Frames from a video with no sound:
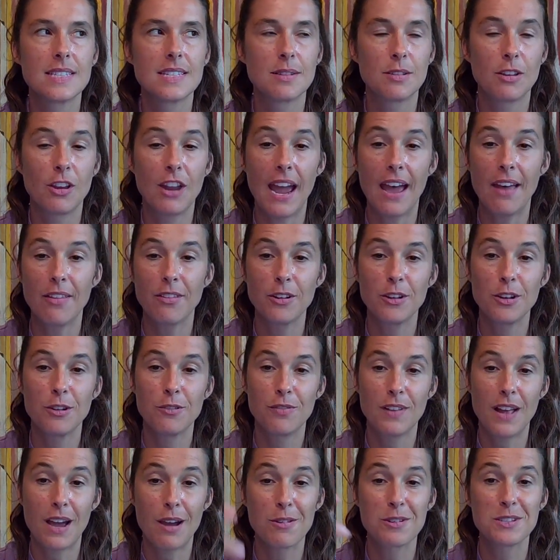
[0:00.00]
gather your
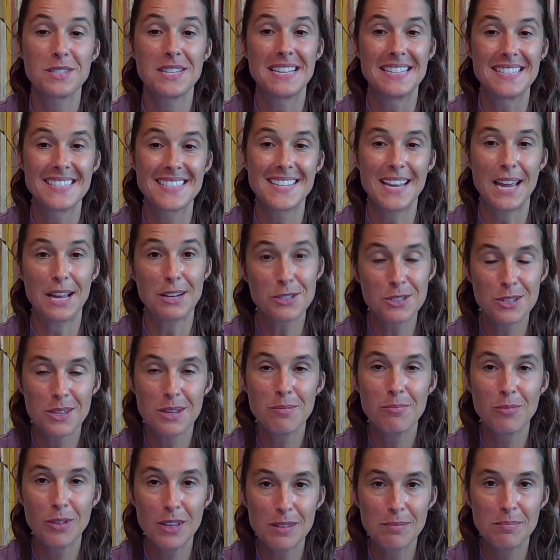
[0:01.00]
flowers and sketch
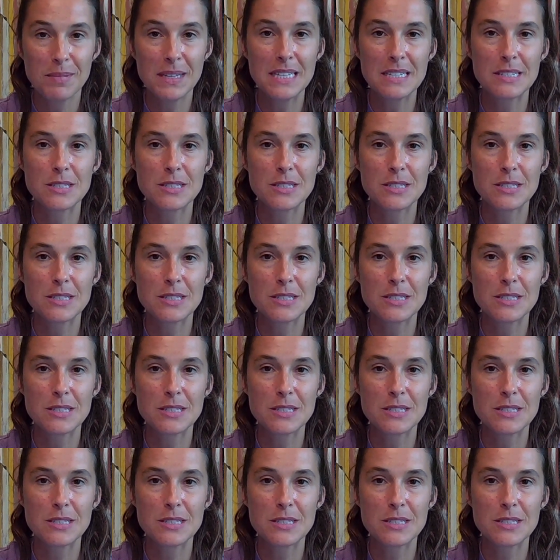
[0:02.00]
them with me.